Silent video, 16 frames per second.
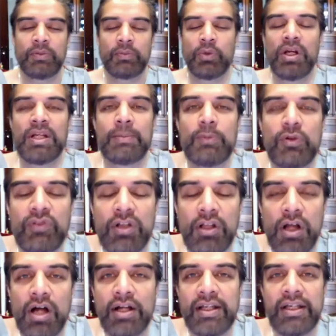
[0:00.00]
We're going to move
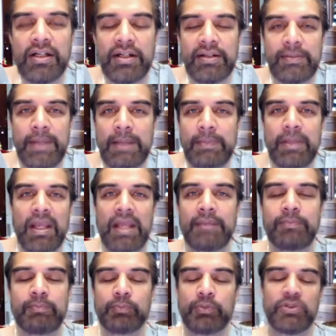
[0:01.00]
along here and, and,
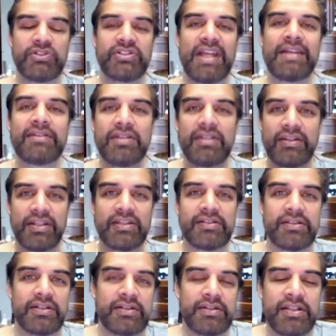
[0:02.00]
and, present
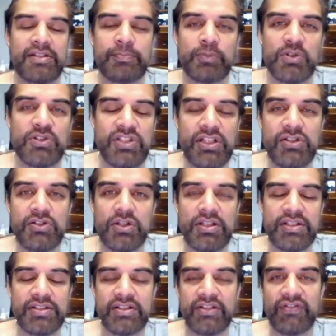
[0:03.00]
this this procedure
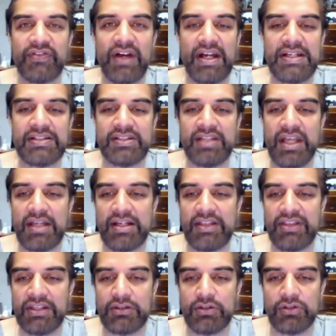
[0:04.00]
and this device. And I
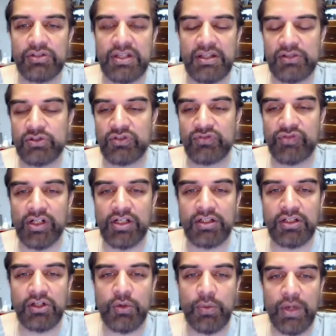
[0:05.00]
think those those are very
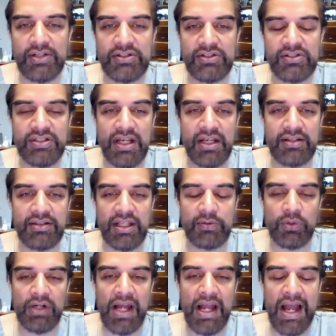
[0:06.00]
good questions that that
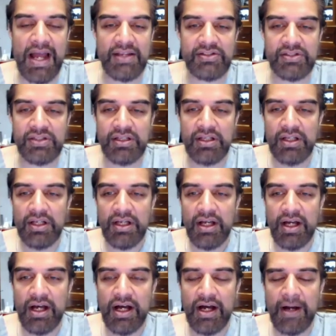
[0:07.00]
were asked.
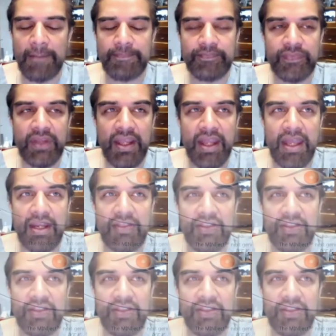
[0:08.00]
Um, and I